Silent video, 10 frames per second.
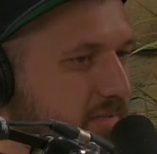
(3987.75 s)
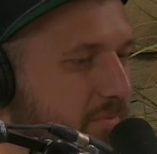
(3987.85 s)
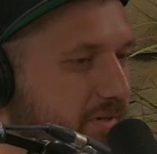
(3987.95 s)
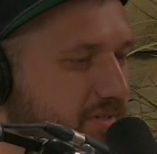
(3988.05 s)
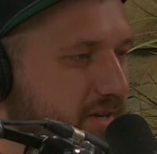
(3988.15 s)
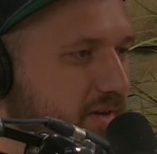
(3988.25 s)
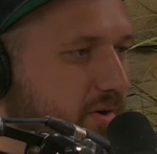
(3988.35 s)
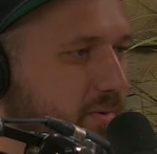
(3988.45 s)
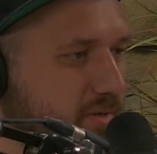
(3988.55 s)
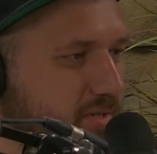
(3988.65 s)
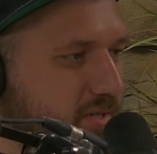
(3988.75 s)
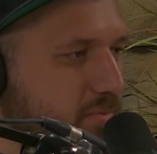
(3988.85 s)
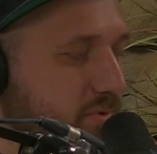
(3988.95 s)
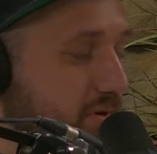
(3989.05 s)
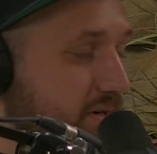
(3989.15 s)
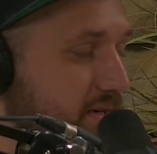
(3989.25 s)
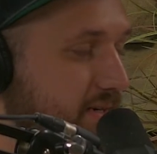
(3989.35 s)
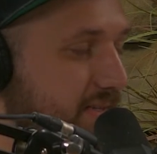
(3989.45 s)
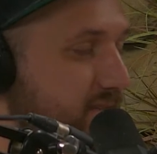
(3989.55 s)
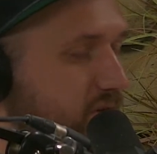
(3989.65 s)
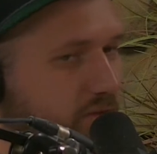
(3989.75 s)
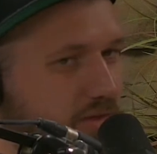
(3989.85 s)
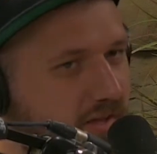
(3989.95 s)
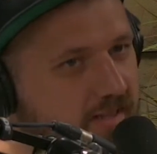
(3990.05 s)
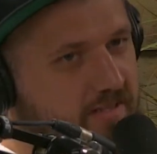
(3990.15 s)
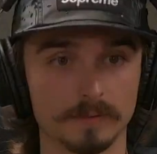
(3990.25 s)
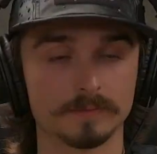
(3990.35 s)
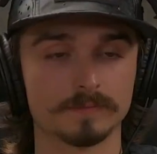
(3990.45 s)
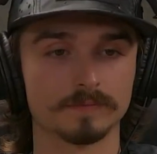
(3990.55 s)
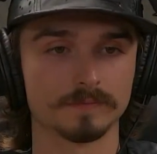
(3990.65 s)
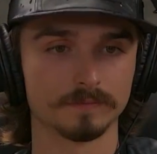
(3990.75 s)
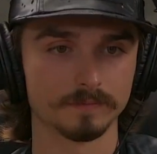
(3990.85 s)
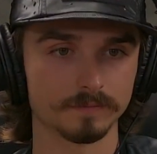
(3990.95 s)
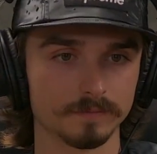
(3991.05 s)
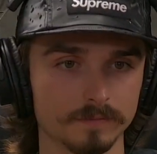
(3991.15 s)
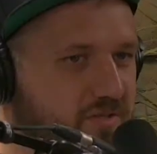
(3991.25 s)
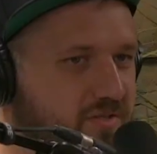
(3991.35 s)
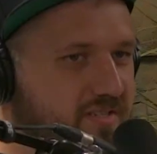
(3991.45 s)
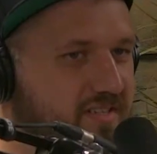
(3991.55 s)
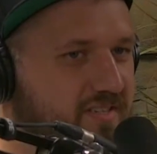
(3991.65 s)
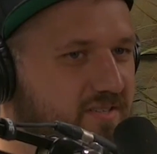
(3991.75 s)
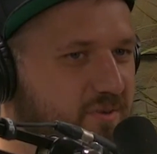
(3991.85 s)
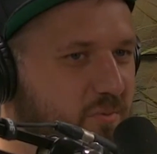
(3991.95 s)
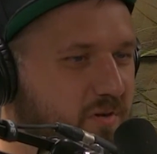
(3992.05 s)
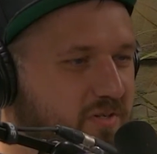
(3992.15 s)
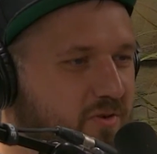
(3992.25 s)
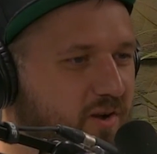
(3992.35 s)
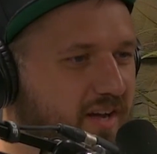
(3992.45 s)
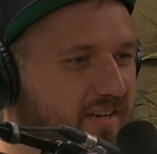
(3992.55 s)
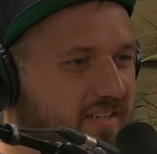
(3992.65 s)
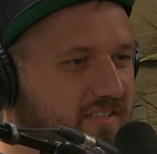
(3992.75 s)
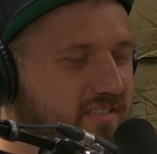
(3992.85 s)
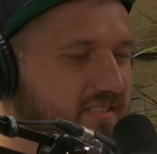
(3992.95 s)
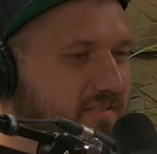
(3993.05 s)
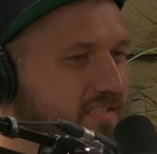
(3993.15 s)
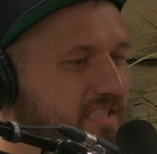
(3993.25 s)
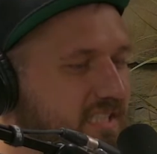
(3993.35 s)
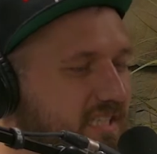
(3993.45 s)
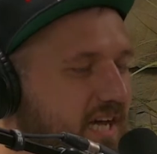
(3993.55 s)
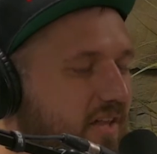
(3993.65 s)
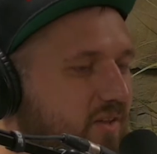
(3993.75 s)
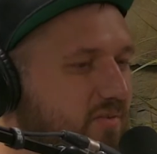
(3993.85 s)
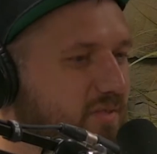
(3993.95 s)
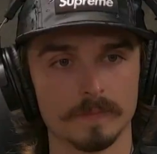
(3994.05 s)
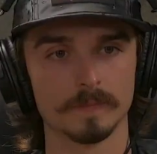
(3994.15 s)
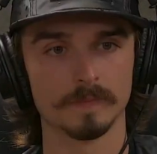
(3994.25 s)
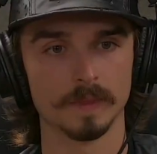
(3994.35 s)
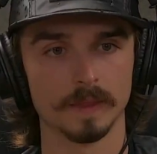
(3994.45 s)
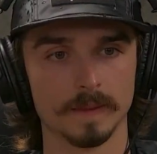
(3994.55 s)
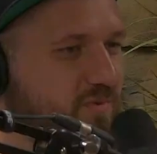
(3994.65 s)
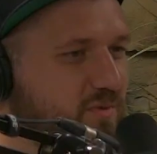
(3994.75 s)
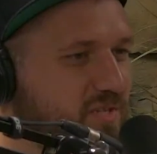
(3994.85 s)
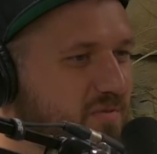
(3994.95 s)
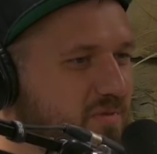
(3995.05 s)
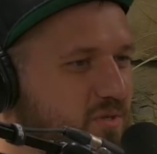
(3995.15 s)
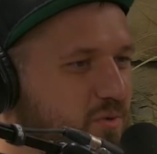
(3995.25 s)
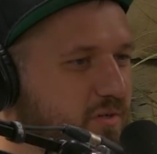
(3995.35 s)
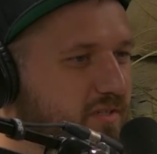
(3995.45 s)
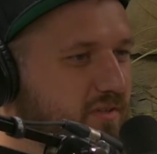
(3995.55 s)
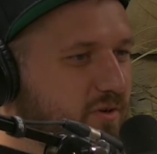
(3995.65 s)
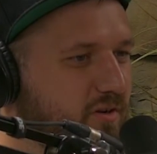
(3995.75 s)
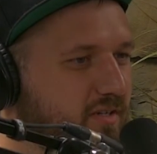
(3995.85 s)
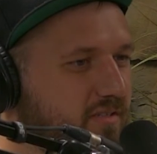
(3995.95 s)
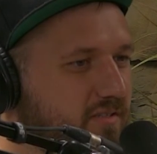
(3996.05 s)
But you just got to always keep working on it. That's all. That's all it is just, it's so much grinding. I love it though, because this is the first time I'm enjoying the grind.